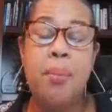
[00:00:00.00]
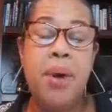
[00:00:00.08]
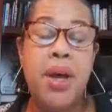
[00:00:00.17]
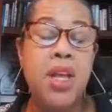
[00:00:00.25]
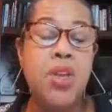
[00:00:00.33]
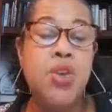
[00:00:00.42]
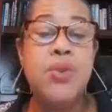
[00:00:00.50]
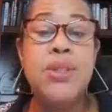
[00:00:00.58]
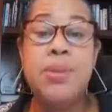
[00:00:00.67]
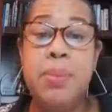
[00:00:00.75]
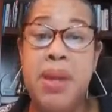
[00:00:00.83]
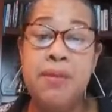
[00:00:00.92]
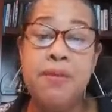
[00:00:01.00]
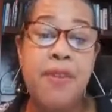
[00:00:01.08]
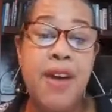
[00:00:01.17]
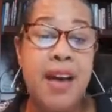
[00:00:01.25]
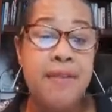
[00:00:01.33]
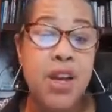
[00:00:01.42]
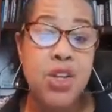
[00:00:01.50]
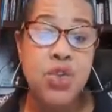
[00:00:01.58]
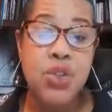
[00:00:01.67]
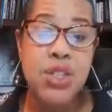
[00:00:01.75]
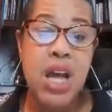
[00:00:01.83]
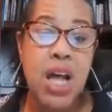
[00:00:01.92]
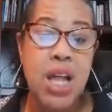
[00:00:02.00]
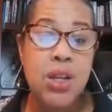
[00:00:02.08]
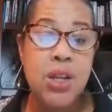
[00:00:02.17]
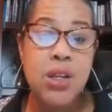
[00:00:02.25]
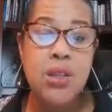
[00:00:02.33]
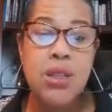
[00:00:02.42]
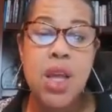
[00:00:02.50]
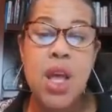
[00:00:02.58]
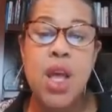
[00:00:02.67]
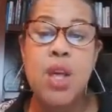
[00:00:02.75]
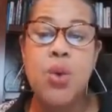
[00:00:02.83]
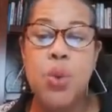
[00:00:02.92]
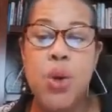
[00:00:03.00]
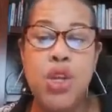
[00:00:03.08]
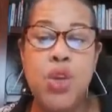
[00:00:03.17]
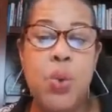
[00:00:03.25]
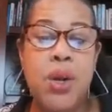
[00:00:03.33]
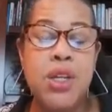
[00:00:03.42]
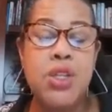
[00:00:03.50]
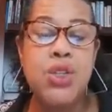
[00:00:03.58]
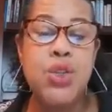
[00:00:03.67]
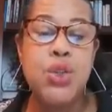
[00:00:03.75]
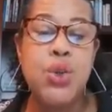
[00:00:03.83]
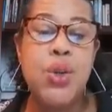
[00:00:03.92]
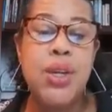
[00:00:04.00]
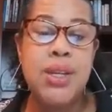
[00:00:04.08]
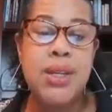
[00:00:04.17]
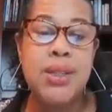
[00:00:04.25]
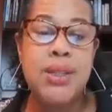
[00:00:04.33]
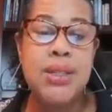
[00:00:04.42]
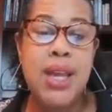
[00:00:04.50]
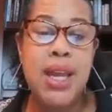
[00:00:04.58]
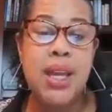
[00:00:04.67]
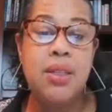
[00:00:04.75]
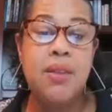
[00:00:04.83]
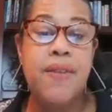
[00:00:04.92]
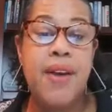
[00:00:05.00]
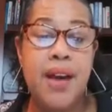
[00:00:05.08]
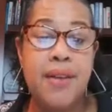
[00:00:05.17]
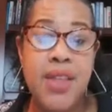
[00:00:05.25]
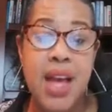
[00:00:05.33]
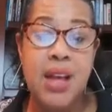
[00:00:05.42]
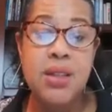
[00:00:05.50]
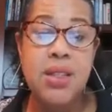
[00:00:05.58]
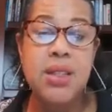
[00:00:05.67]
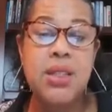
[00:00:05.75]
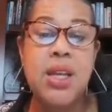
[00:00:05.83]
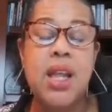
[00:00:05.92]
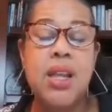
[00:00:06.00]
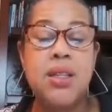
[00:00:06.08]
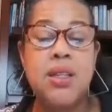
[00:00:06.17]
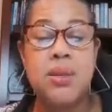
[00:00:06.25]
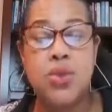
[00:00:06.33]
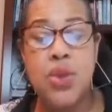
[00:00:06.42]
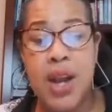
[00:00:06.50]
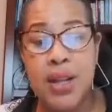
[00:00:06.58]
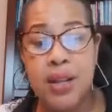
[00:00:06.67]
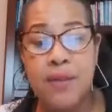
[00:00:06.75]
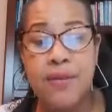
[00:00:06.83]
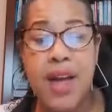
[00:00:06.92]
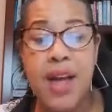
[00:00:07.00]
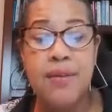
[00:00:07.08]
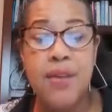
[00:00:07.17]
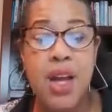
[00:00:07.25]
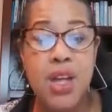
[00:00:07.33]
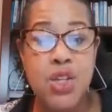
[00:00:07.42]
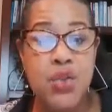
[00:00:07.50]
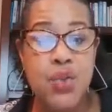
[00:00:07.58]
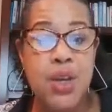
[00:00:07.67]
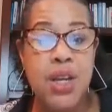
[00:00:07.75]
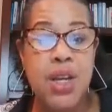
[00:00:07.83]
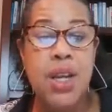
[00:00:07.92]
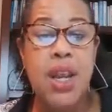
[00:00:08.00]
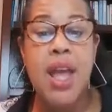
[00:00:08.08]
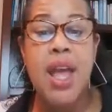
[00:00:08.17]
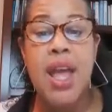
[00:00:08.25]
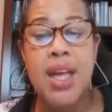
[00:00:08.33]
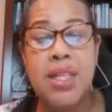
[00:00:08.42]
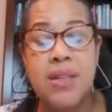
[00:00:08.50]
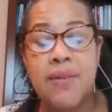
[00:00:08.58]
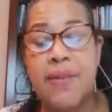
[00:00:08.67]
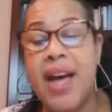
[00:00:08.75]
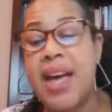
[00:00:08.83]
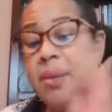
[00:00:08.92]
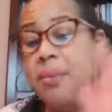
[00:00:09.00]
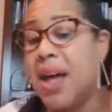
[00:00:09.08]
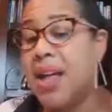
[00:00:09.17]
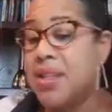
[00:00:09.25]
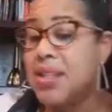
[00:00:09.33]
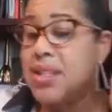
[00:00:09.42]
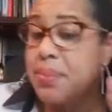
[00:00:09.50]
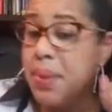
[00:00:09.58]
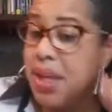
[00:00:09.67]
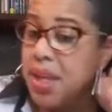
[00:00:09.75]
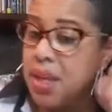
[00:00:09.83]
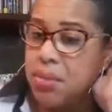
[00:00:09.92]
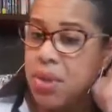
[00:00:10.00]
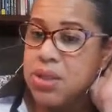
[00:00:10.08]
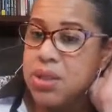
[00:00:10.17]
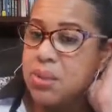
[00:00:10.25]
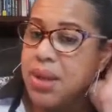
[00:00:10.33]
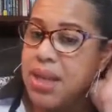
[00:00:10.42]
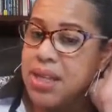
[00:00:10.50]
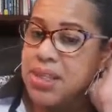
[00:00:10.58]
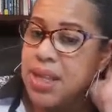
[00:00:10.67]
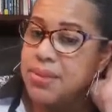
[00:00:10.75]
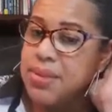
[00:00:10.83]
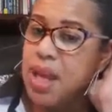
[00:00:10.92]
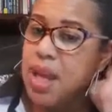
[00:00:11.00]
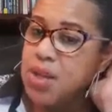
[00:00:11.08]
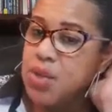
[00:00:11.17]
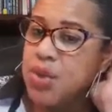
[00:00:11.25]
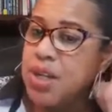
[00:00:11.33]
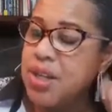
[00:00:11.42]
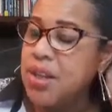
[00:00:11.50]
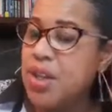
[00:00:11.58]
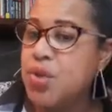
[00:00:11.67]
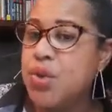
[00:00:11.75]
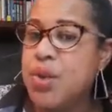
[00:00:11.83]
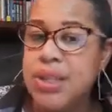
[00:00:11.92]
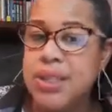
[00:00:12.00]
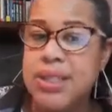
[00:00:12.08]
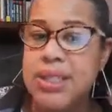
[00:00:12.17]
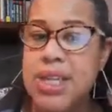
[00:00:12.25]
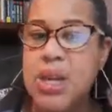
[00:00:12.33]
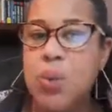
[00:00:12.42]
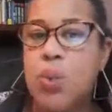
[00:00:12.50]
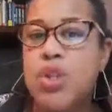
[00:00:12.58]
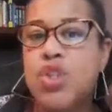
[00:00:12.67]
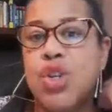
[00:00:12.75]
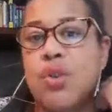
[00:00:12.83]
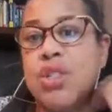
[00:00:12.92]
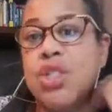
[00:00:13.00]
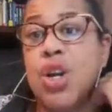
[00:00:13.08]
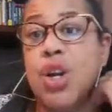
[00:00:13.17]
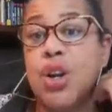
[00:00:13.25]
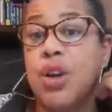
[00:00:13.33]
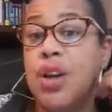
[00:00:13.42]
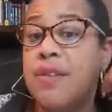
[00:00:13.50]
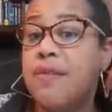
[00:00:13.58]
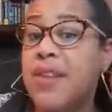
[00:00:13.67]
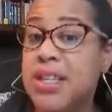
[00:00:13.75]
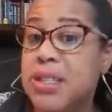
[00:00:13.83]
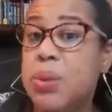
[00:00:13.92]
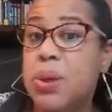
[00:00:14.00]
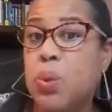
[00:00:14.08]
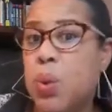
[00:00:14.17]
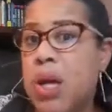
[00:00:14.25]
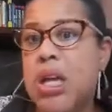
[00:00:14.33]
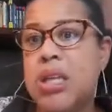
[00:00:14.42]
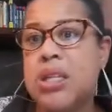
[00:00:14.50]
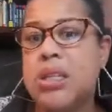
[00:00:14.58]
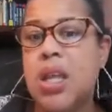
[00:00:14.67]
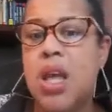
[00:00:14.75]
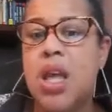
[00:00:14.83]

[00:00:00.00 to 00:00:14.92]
but you spent $500, what you want to do is take the $5,000, subtract the 500, and divide it by the spend, multiply it times 100, and then you can see what your return on investment was.